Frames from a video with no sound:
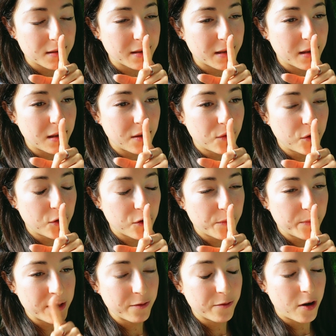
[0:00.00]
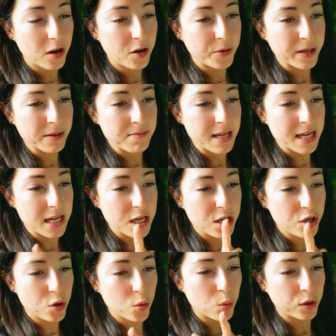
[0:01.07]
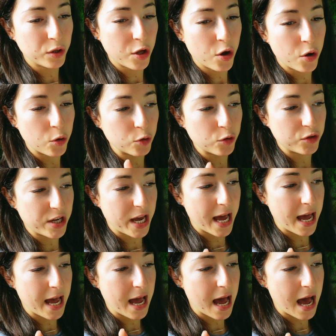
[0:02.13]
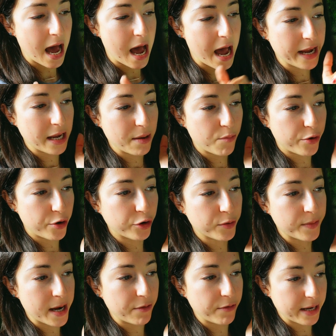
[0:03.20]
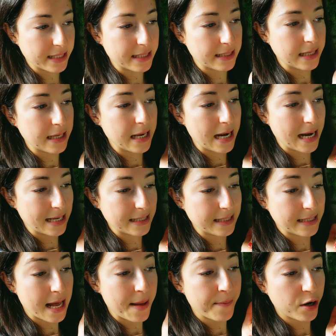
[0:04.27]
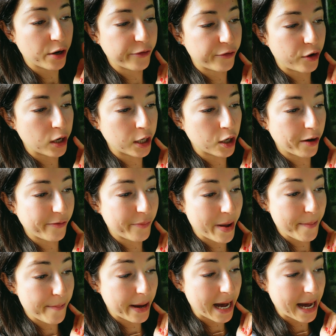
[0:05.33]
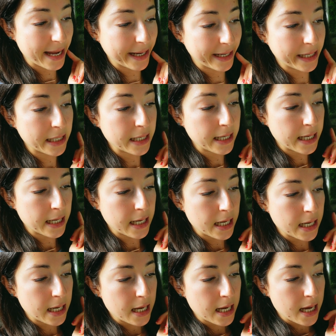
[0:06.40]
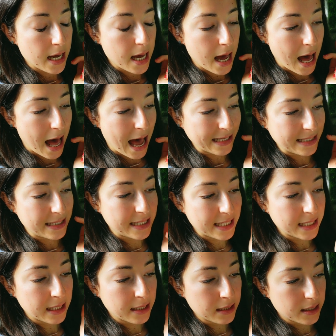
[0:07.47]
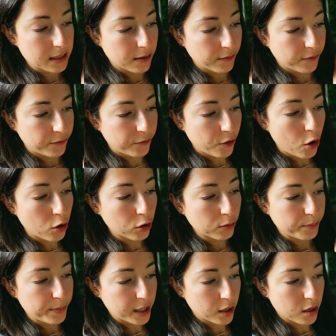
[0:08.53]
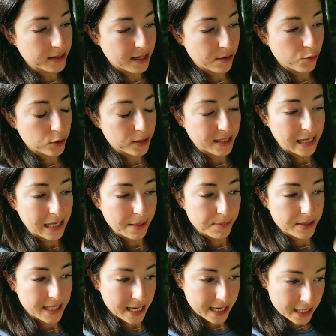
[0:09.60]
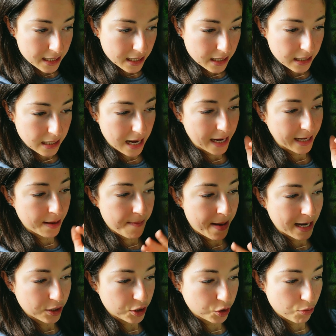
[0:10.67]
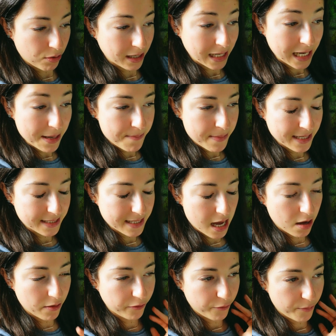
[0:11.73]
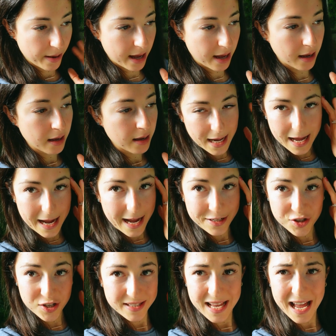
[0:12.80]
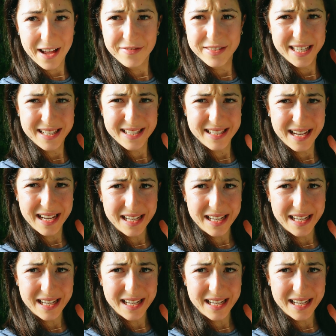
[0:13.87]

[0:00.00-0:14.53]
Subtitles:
If you've been following me, you will know that I broke my wrist last summer falling off my bike. I didn't fall because I was clipped in, like I managed to unclip myself, but I just have this